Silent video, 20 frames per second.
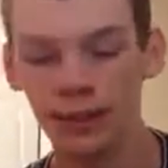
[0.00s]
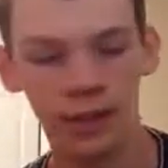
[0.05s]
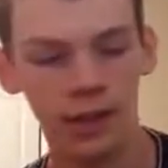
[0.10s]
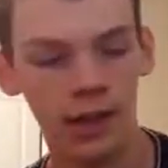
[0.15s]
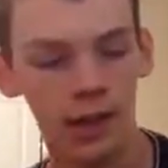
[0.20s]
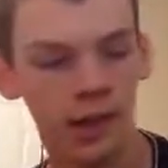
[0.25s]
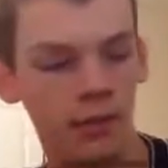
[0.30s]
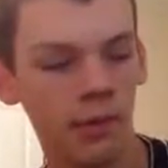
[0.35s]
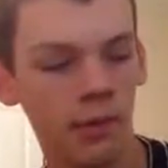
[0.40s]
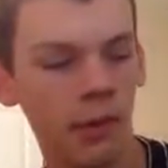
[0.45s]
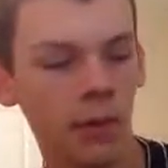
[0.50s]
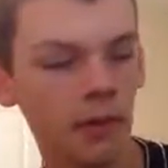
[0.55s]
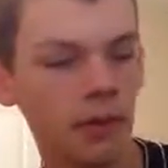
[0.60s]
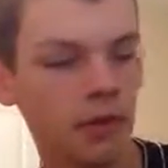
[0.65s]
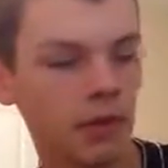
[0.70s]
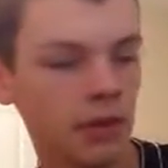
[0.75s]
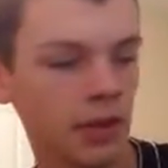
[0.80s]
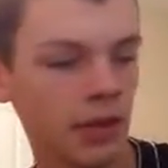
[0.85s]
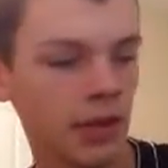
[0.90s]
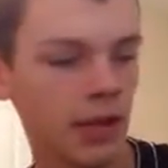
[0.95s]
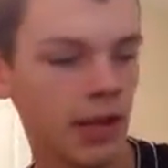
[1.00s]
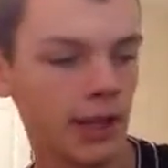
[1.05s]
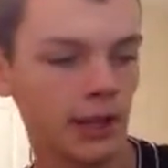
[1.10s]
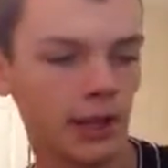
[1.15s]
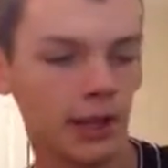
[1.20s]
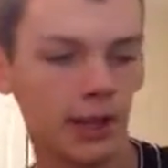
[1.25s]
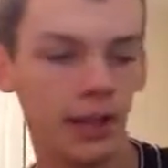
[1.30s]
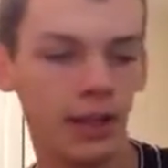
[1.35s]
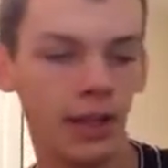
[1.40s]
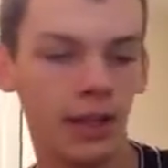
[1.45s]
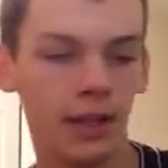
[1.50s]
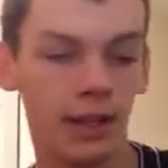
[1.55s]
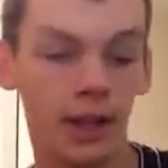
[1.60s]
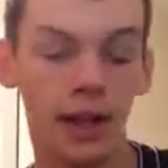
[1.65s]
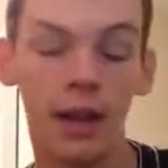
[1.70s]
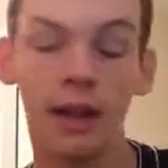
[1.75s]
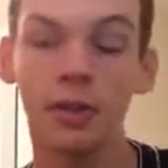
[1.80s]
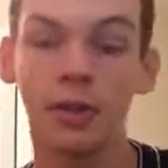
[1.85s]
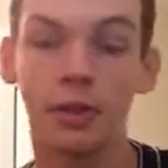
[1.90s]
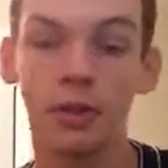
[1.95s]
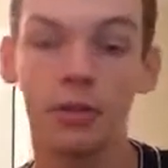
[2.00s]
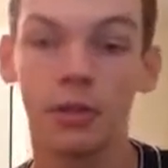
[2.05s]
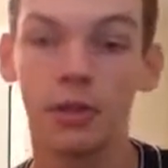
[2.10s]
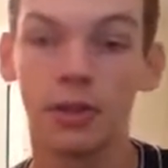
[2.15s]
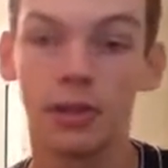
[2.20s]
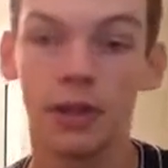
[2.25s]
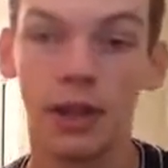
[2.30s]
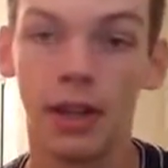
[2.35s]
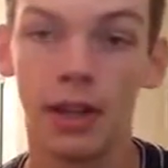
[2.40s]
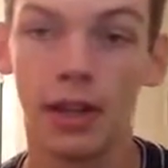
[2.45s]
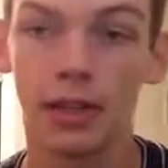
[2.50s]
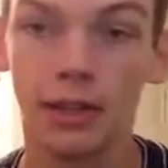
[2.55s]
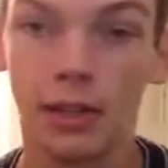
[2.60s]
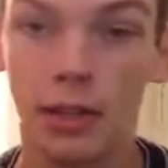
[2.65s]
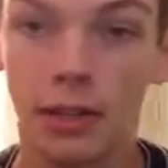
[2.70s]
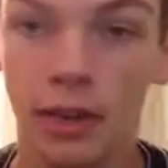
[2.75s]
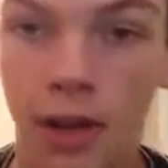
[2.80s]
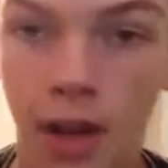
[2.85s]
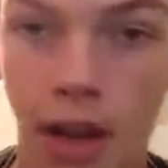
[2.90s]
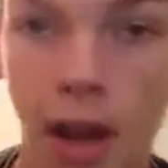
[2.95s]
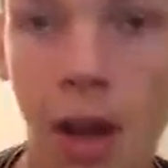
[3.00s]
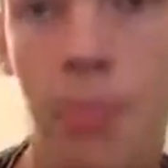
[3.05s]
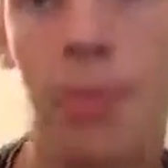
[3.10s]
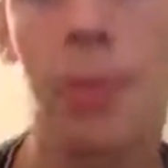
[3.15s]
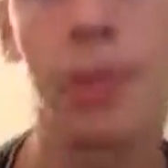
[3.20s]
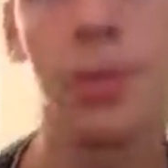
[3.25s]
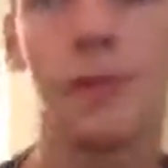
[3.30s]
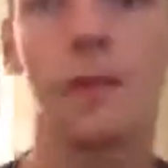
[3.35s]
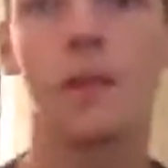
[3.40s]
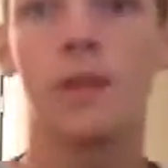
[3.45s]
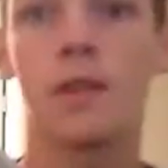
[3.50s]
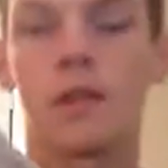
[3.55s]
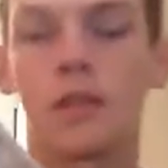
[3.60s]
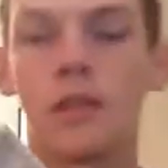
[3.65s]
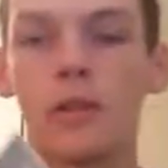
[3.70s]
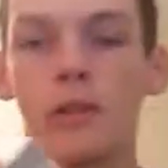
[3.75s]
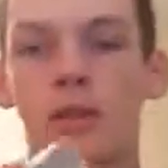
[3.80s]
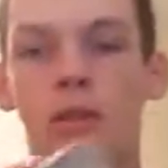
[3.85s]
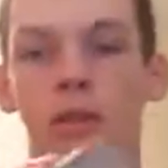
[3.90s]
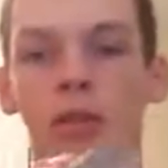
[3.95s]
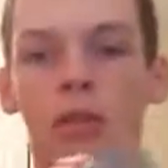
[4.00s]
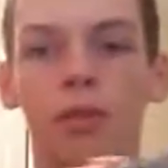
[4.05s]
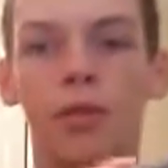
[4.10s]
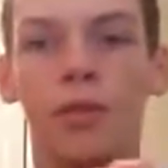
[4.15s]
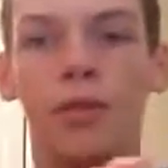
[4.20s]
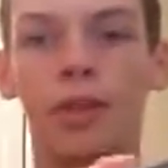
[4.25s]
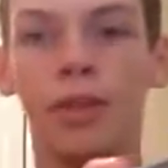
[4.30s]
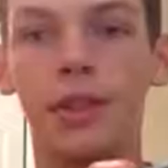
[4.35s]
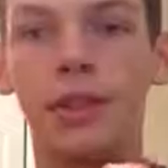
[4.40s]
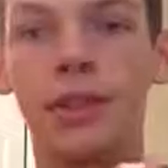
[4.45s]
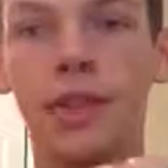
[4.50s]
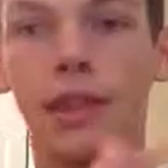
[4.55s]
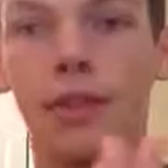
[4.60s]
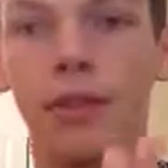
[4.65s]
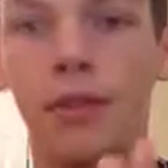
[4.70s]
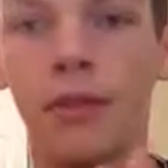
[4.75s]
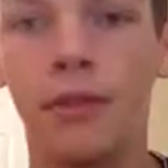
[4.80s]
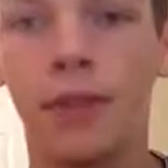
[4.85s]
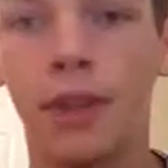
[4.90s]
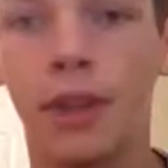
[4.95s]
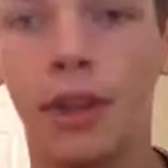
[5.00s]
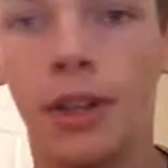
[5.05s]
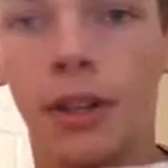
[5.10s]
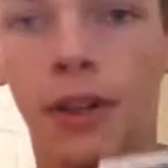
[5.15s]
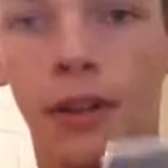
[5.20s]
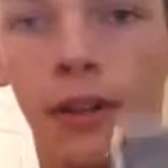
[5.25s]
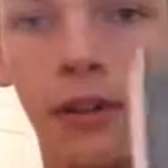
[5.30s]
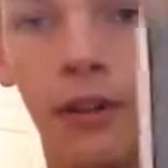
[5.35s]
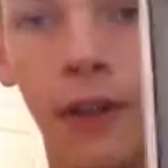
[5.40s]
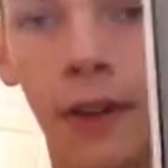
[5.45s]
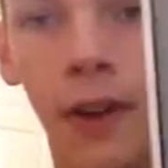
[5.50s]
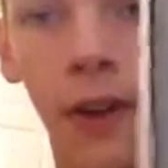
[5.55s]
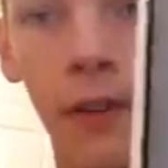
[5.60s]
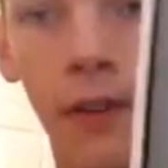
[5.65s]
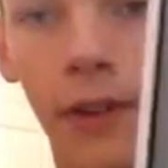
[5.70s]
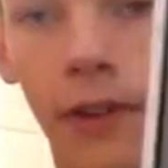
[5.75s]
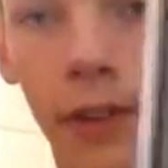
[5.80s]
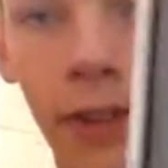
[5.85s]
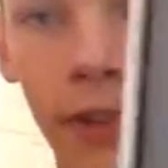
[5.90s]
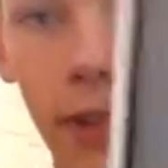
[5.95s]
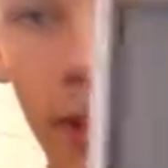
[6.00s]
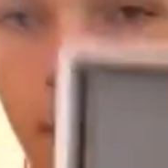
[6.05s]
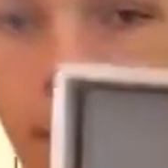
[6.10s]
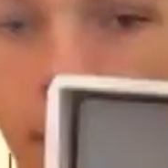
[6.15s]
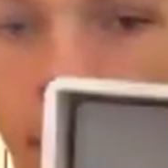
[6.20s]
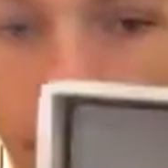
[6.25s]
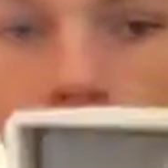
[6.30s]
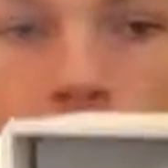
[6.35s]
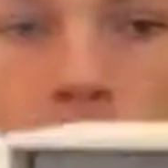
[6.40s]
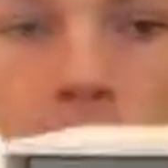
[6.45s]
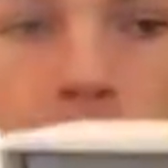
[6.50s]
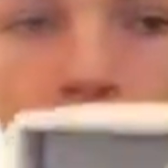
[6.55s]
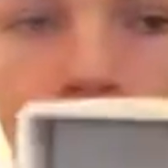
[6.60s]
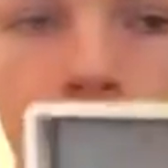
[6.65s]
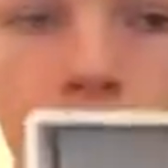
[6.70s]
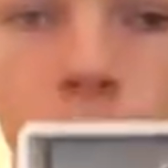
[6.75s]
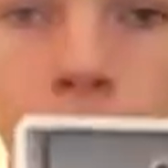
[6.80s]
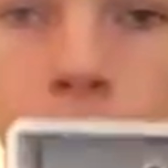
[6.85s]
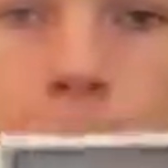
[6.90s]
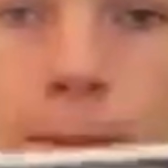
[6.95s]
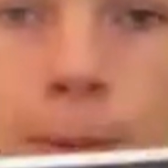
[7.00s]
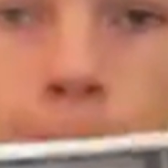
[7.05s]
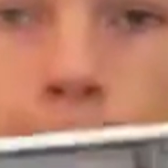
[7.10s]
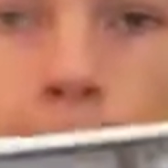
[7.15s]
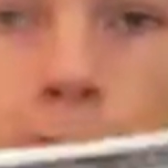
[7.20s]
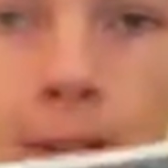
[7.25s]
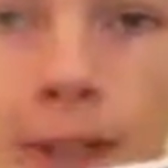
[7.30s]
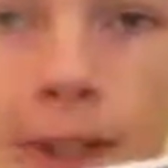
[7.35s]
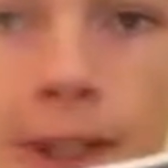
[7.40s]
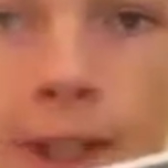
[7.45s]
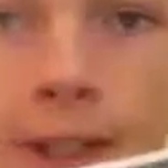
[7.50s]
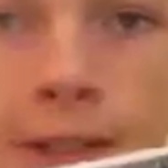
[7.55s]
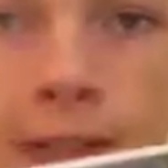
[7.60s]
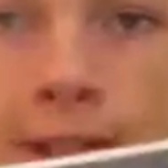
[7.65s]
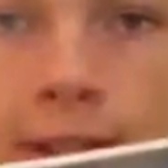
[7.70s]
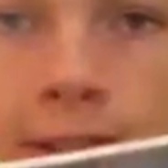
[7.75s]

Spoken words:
Now, where do you select and how do you select your options? Well, this is actually very, very, very simple, and I like the way Wheelock does